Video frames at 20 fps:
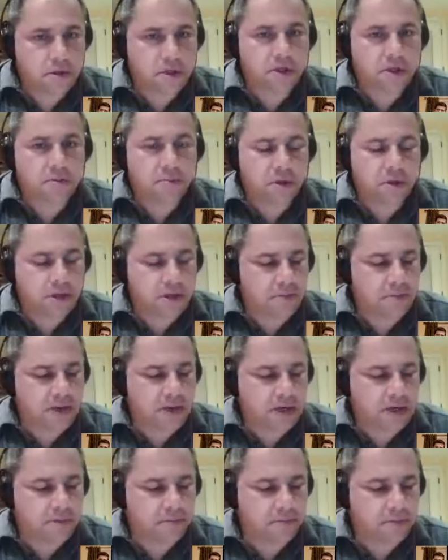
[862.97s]
So can
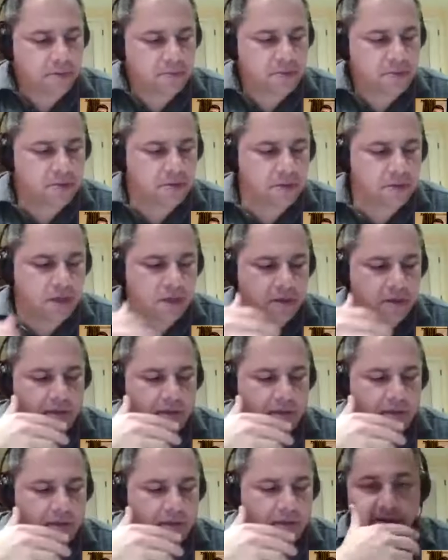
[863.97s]
you bring it back up? I'm
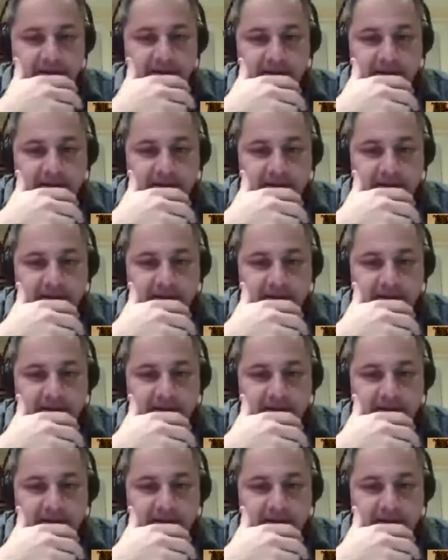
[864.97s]
still kind of.